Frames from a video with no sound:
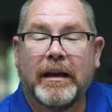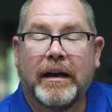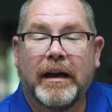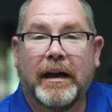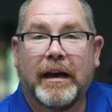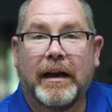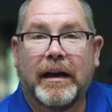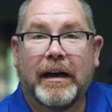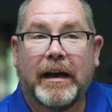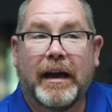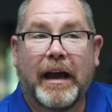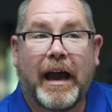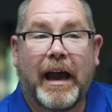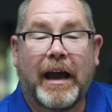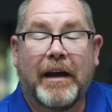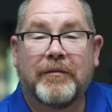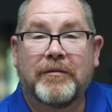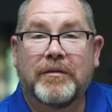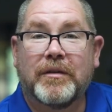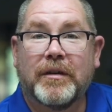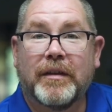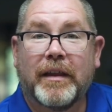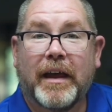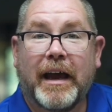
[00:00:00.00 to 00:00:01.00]

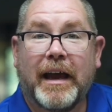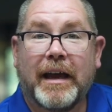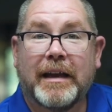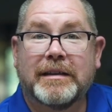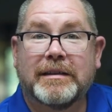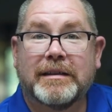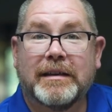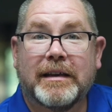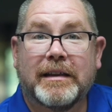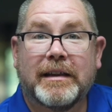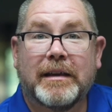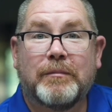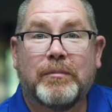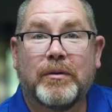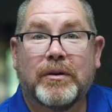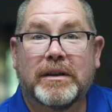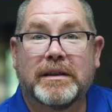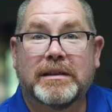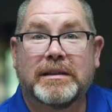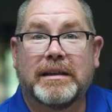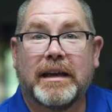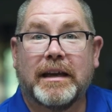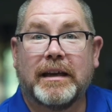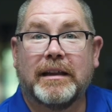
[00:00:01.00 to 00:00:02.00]
After that, they put a
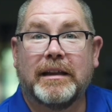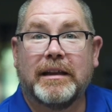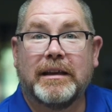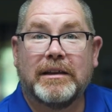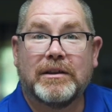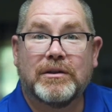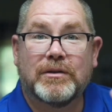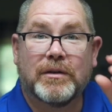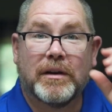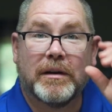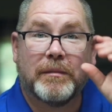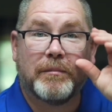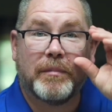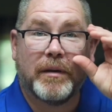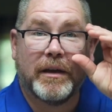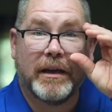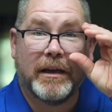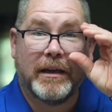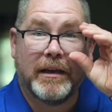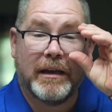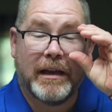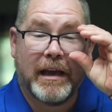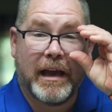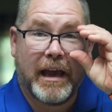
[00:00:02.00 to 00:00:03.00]
saline drip in,